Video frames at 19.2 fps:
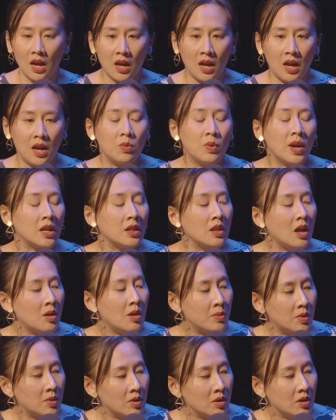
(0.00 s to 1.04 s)
I read a
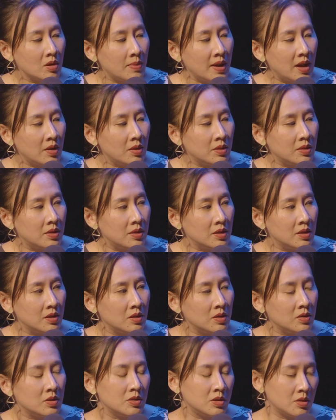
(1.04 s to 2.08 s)
lot more about
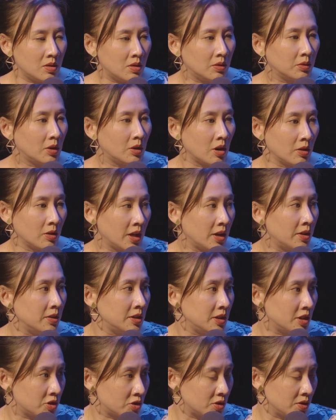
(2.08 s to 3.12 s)
the so-called
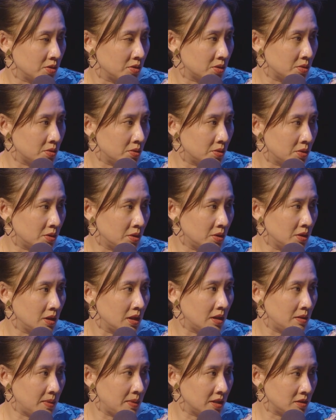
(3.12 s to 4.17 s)
Carlisle Industrial
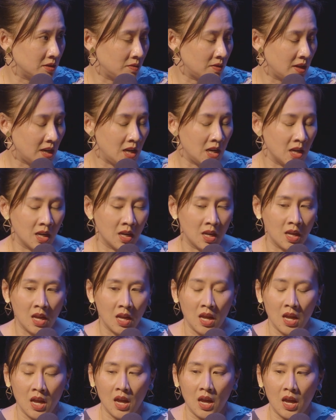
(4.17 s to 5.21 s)
School in Pennsylvania.
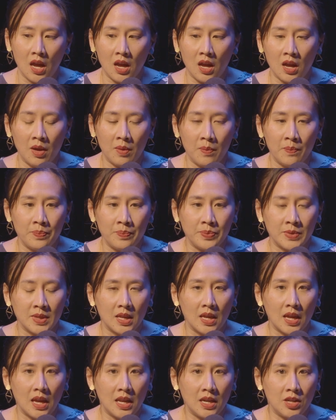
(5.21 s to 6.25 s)

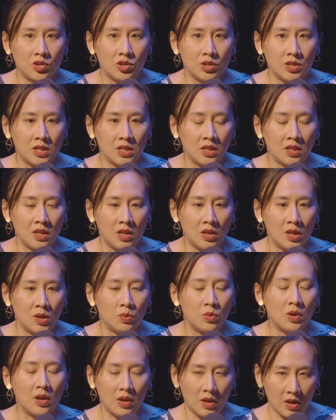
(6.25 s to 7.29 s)
And
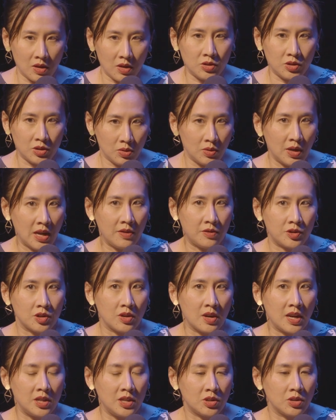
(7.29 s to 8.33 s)
interestingly, soon
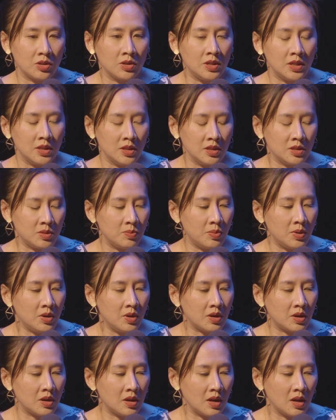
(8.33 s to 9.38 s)
after I turned in this
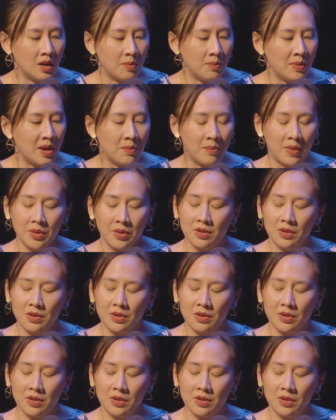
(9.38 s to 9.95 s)
book, my